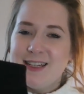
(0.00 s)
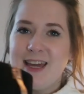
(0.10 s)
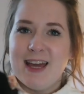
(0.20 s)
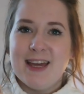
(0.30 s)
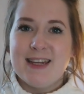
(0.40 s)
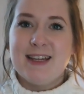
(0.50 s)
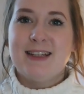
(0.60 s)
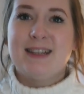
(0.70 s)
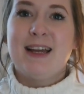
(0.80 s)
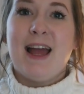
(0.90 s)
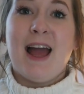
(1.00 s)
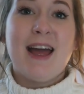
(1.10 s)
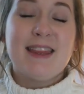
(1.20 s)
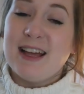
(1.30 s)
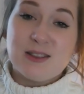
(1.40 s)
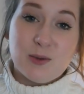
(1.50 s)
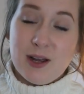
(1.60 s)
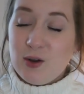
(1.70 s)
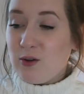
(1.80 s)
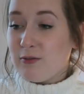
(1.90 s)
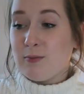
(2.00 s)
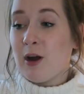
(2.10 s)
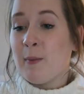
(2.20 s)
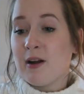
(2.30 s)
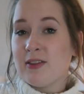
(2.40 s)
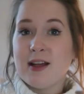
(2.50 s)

Yay! And that's all I got from Primark.